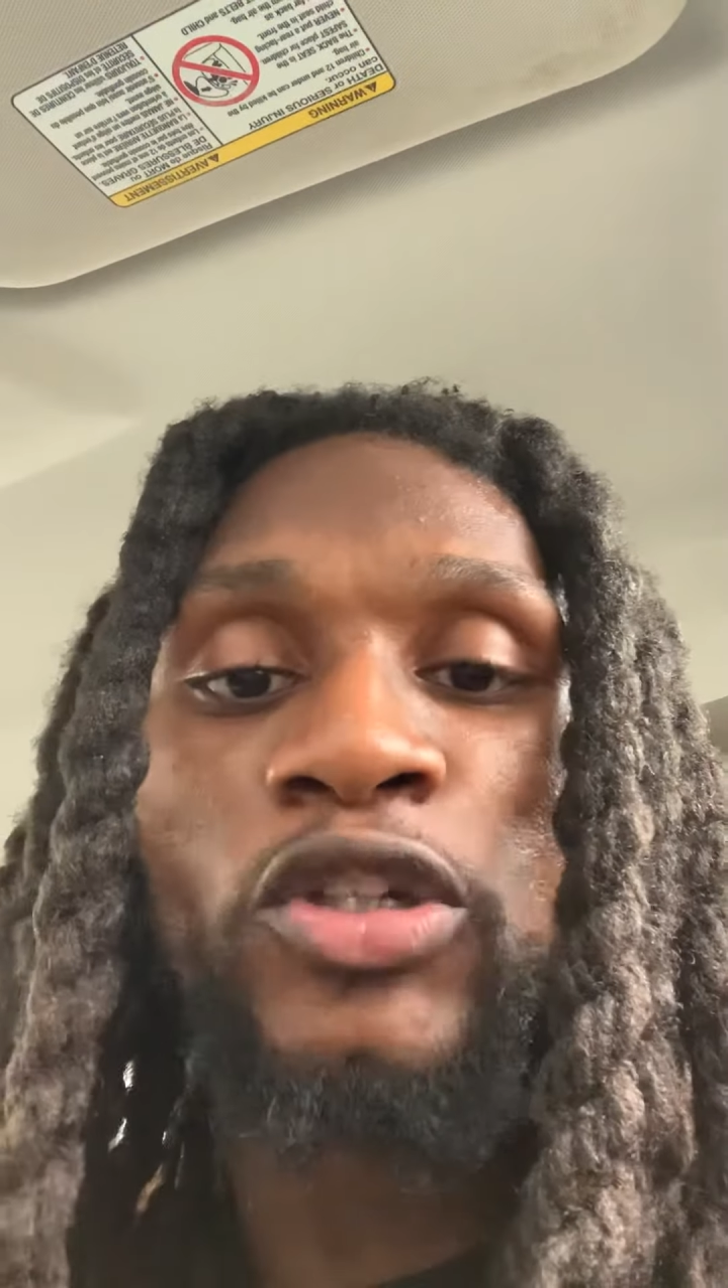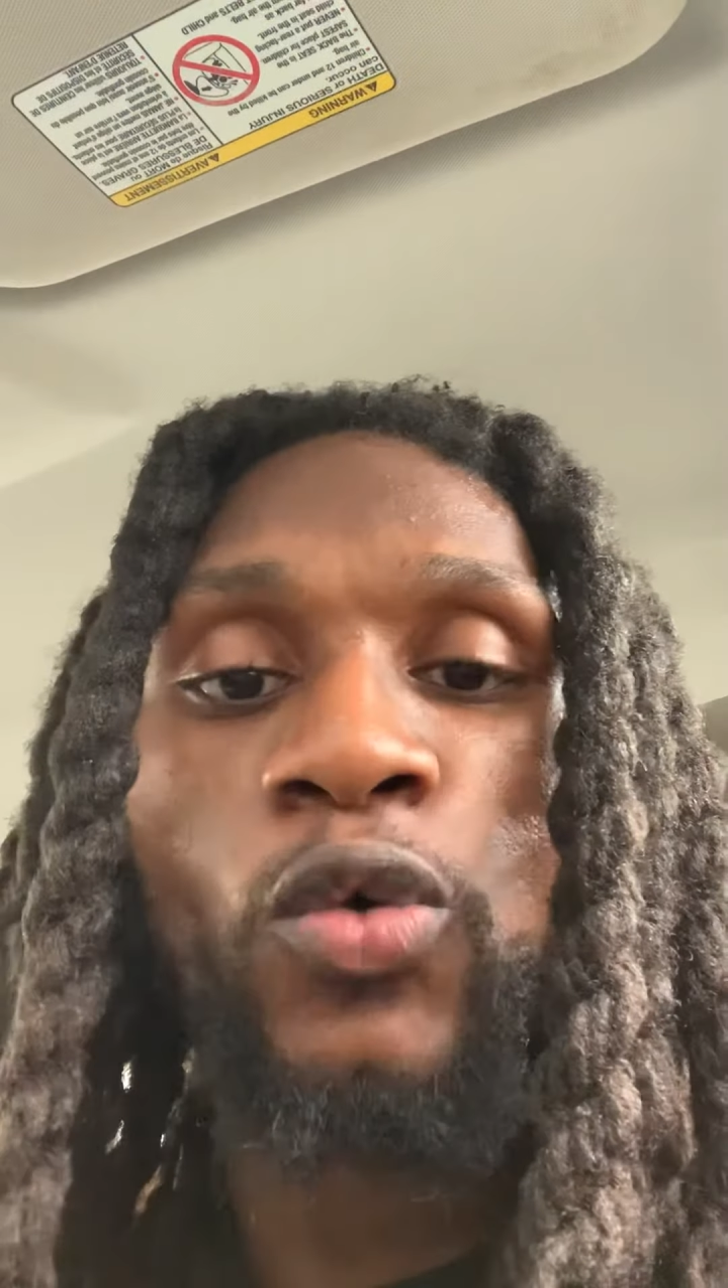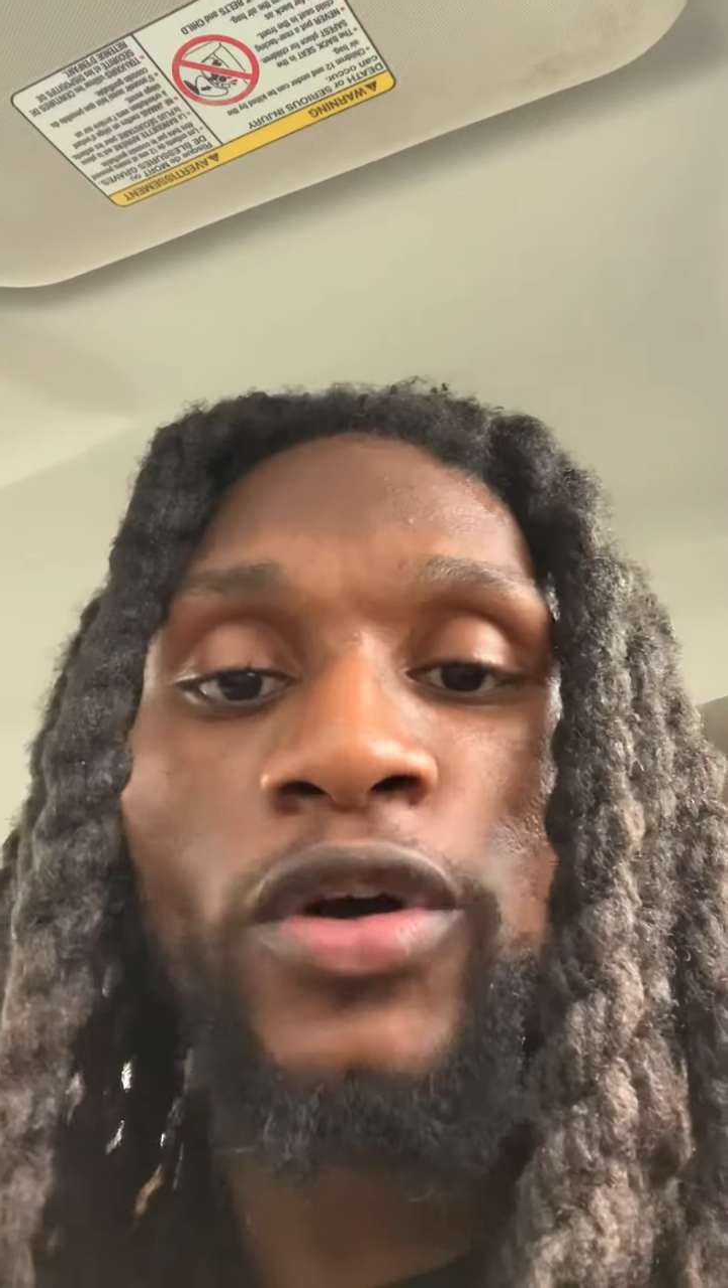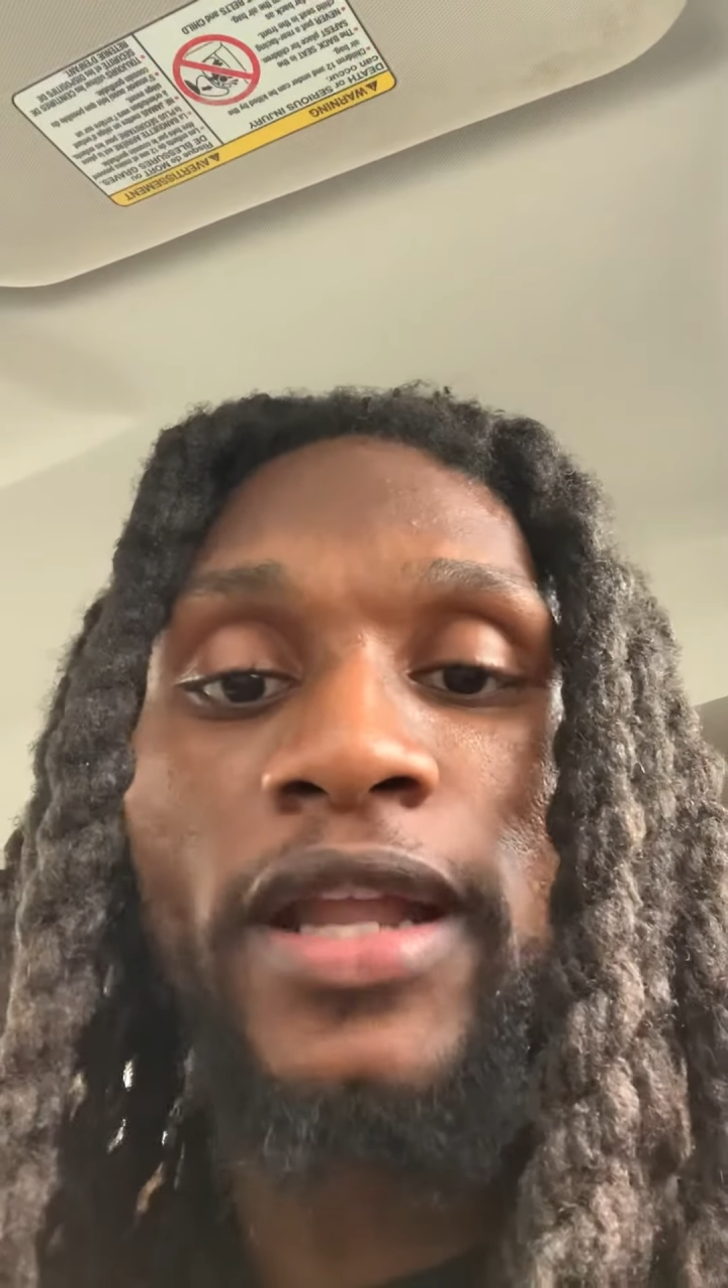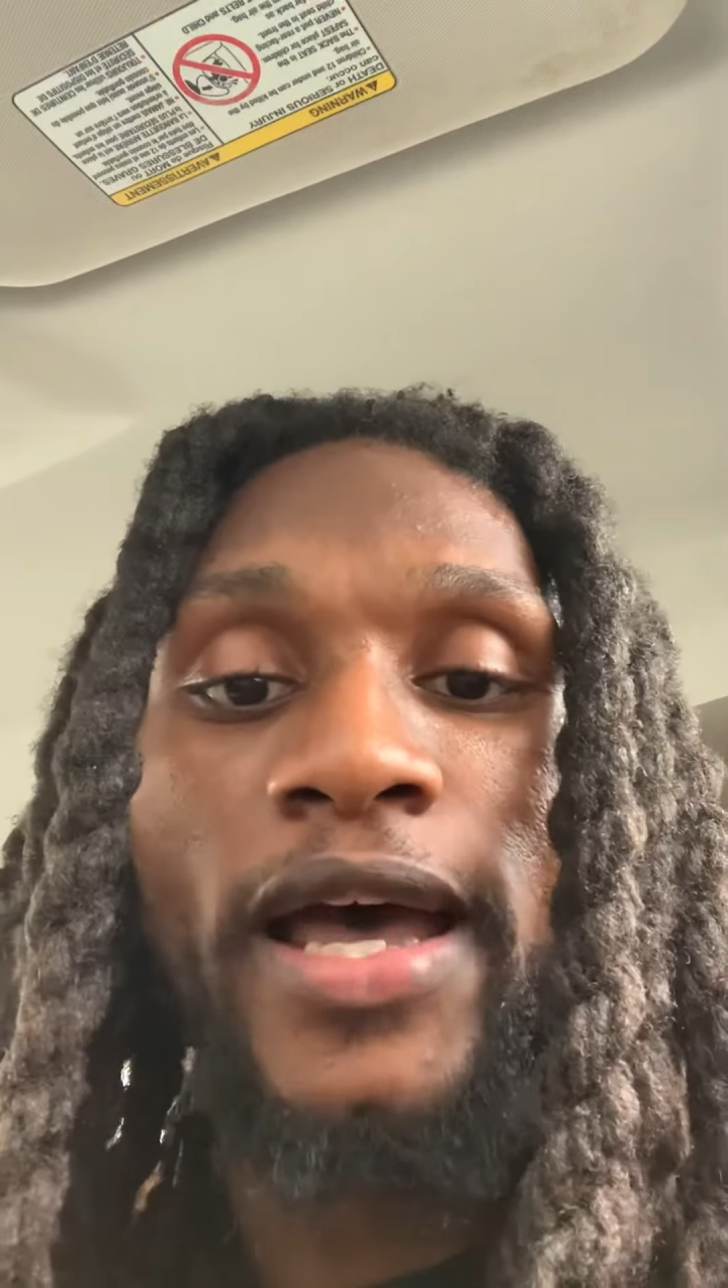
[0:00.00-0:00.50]

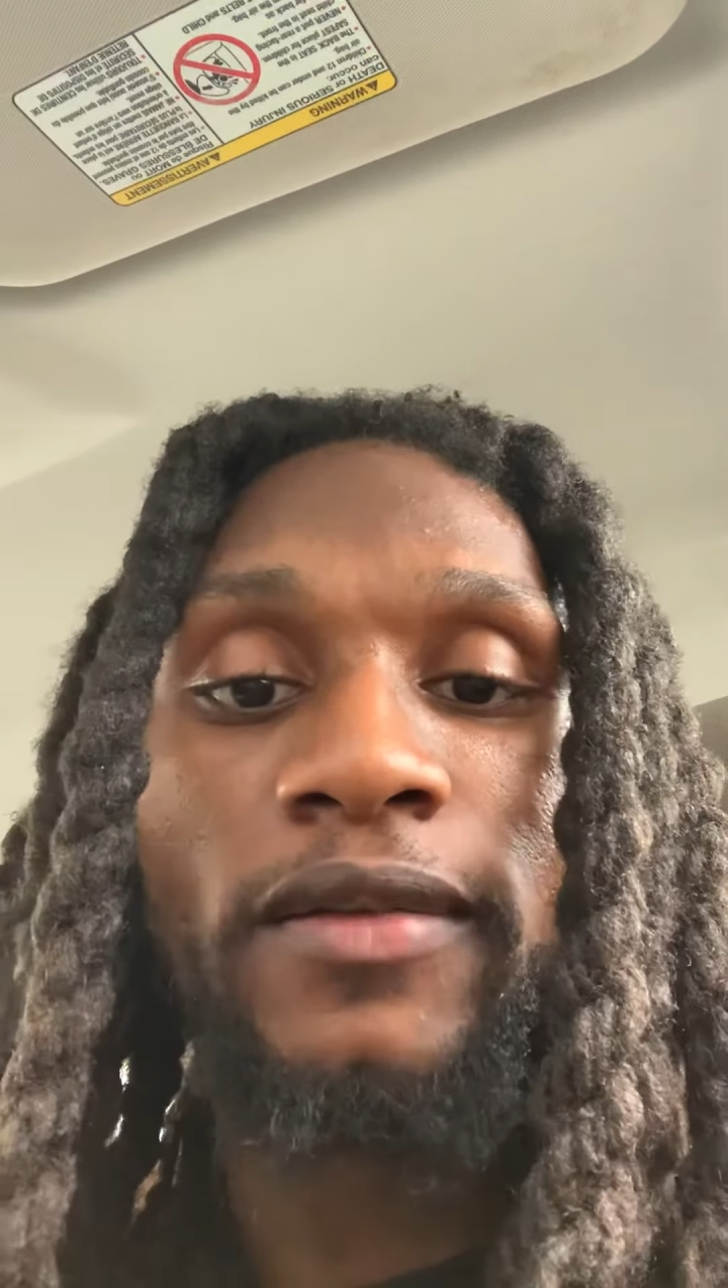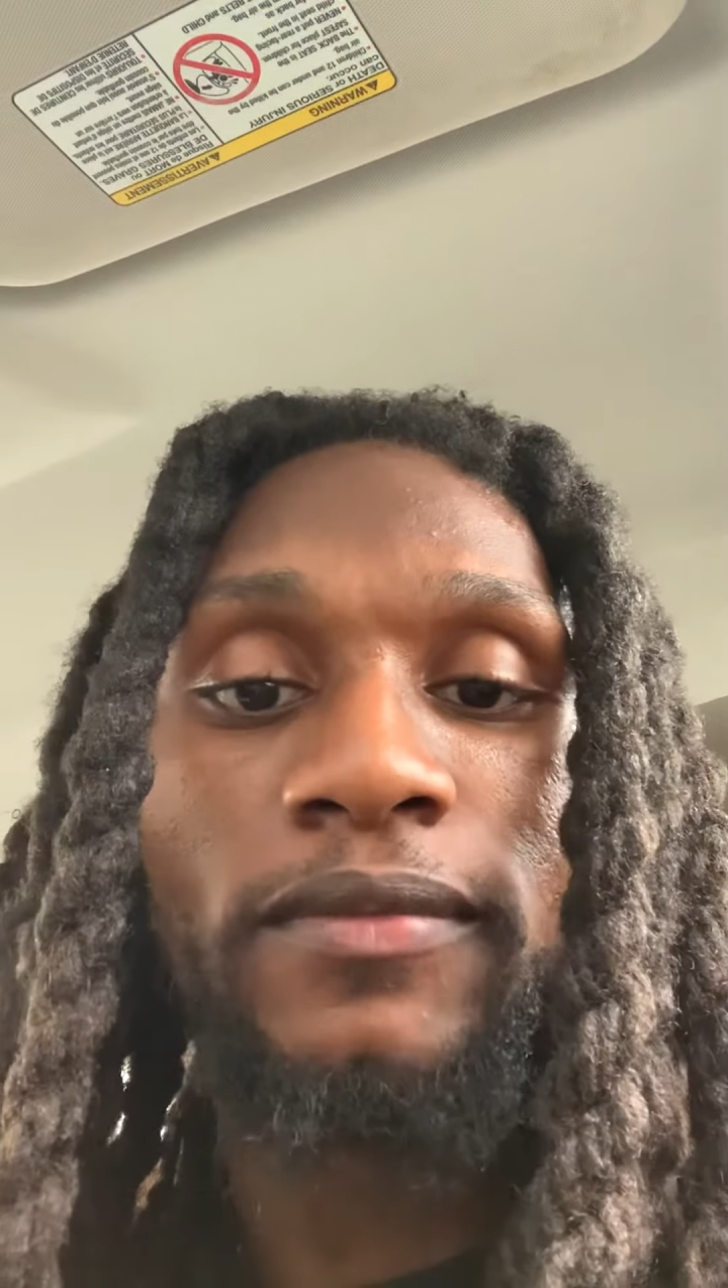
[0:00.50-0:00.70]
doing that.